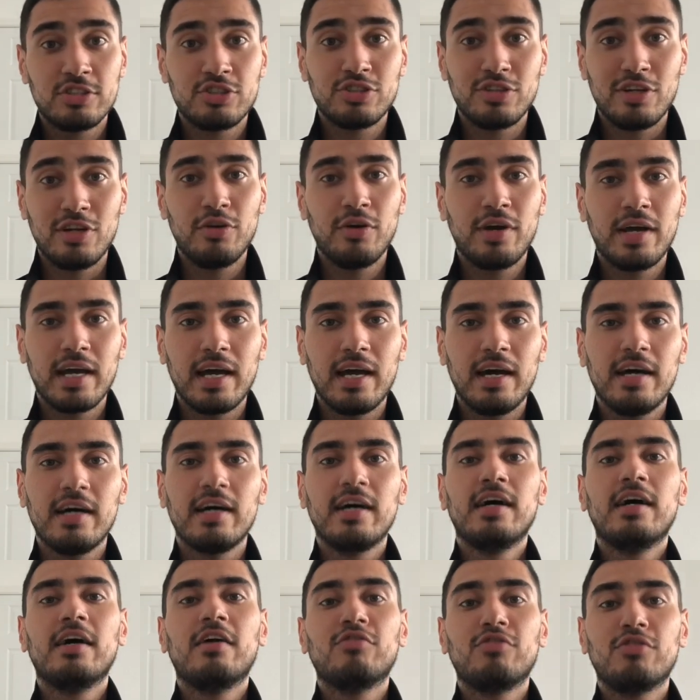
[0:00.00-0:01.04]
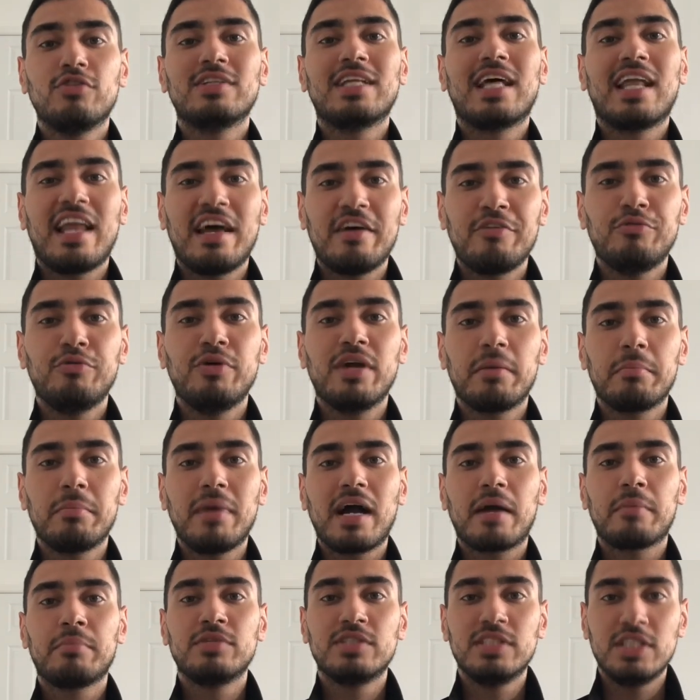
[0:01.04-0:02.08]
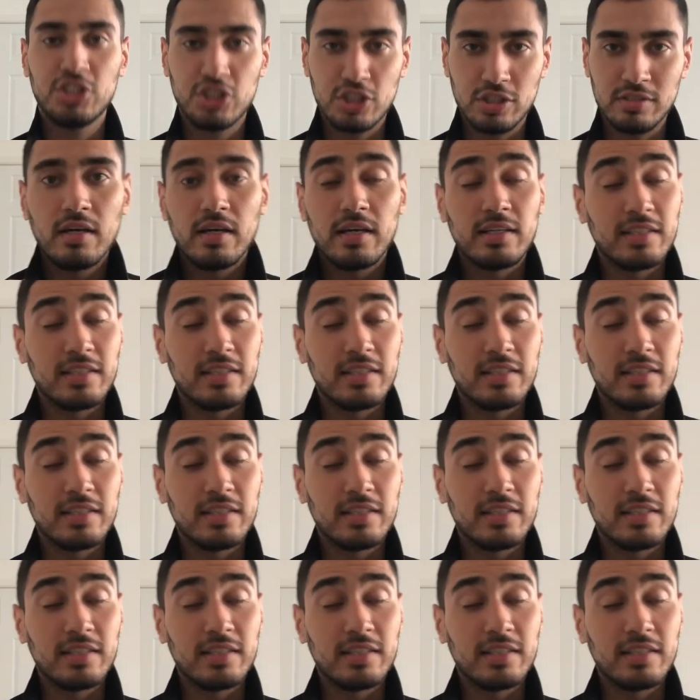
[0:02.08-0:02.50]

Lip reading: should look at for that left wing back position.